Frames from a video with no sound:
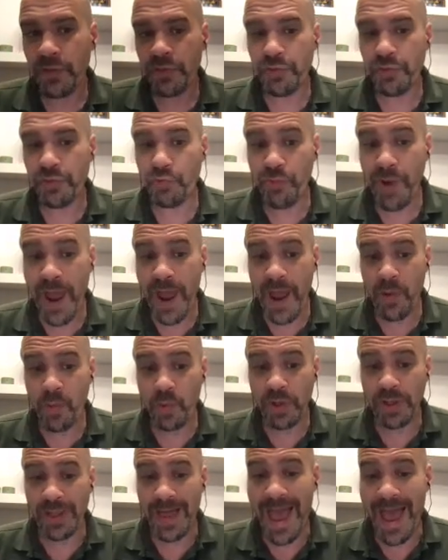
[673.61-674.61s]
the rat
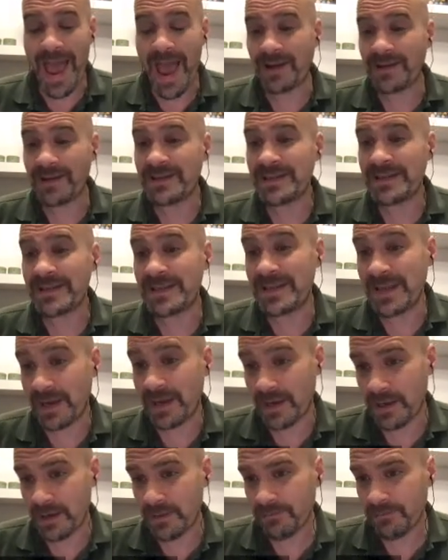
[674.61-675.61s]
will act
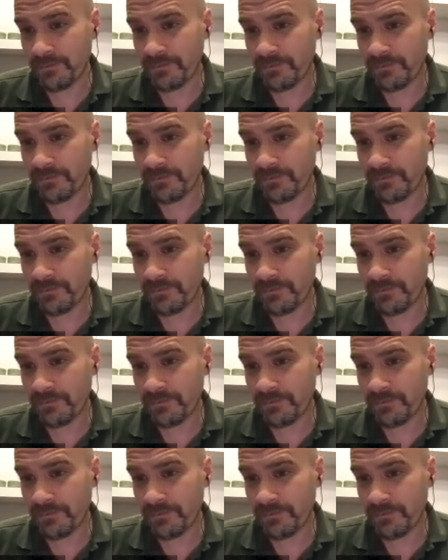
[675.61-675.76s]
sick,